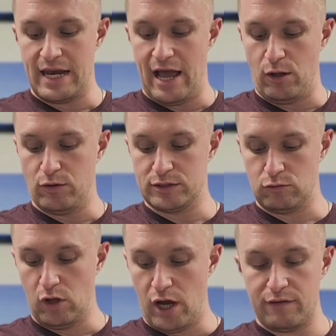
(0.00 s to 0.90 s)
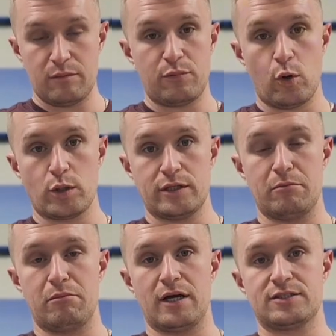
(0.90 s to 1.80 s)
Now, there's a lot of
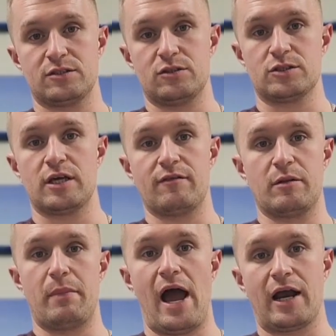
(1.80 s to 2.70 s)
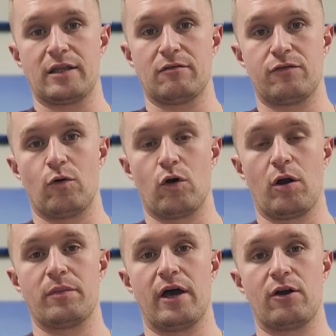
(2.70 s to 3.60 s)
important muscles of the back of the
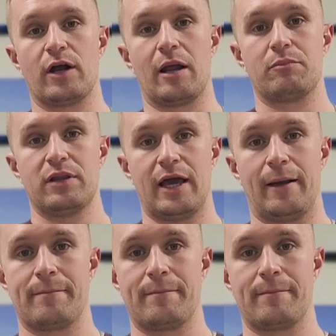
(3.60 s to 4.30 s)
forearm that are at play.